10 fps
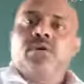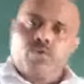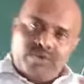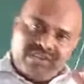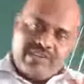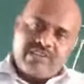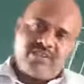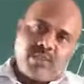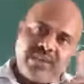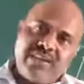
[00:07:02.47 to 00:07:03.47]
which is
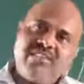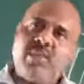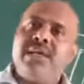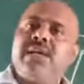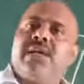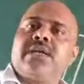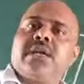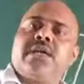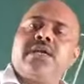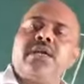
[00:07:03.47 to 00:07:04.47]
experienced by current
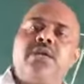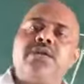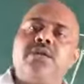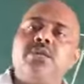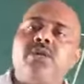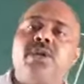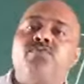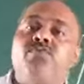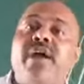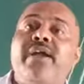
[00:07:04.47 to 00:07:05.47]
carrying conductor we can
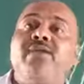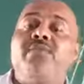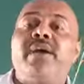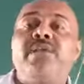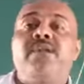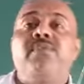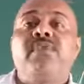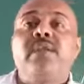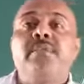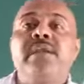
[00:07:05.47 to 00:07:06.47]
find by the
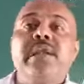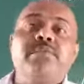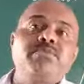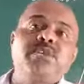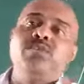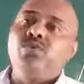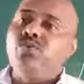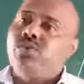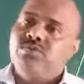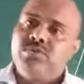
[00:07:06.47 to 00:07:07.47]
Fleming left hand
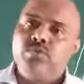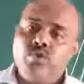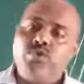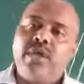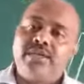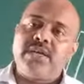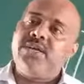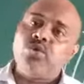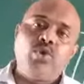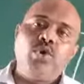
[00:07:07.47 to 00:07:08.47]
rule. You know that I
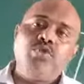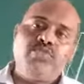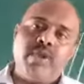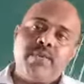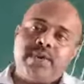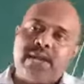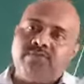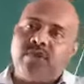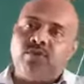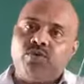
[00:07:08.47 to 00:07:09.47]
told you Fleming
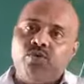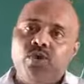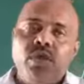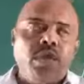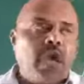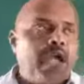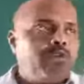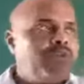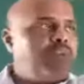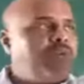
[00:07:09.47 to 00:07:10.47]
left hand rule,
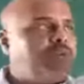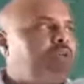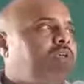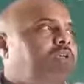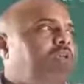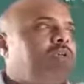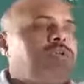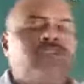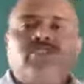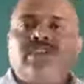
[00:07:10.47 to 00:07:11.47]
and when we
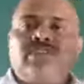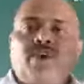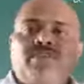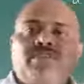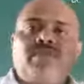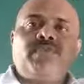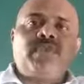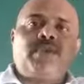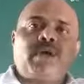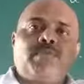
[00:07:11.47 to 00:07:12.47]
stretch our three
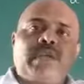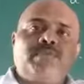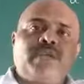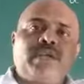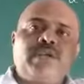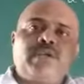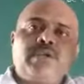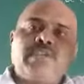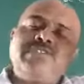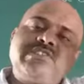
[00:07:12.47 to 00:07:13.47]
finger of left hand
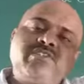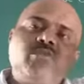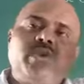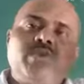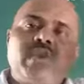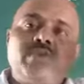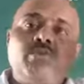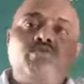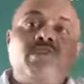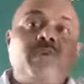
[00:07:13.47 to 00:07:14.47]
in such way they are
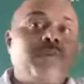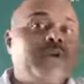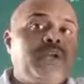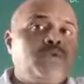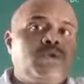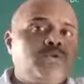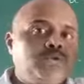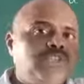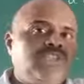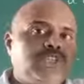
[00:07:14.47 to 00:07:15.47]
mutually perpendicular to
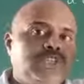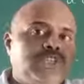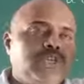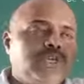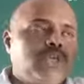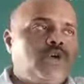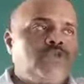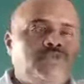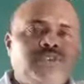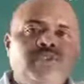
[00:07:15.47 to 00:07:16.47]
each other. Now
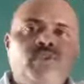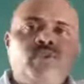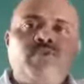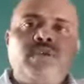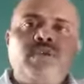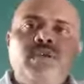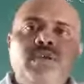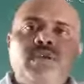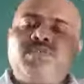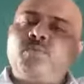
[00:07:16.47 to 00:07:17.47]
the first forefinger
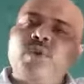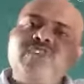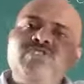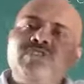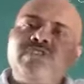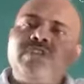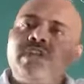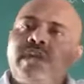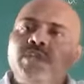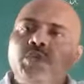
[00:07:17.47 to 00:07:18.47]
is pointed in the
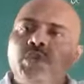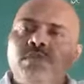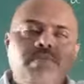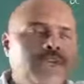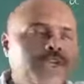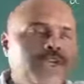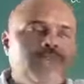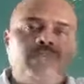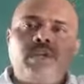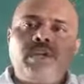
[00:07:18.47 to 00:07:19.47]
direction of
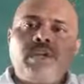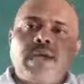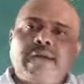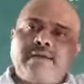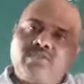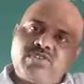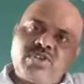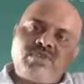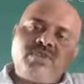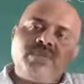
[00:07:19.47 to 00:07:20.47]
magnetic field, and the
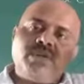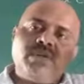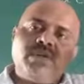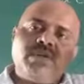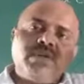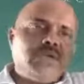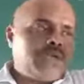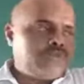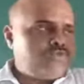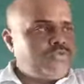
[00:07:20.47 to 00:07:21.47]
central finger
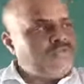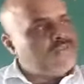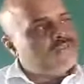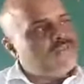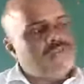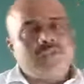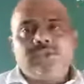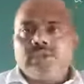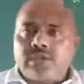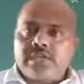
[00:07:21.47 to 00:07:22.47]
which is the
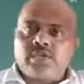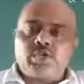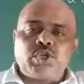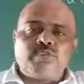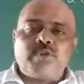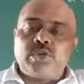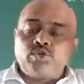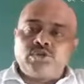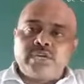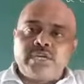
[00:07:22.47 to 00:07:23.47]
direction of
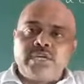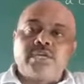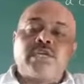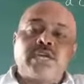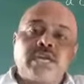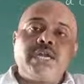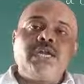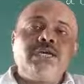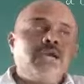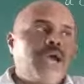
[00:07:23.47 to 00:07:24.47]
induced current or the
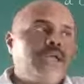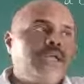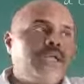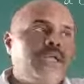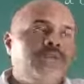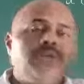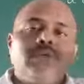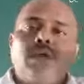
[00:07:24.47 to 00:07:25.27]
current, and then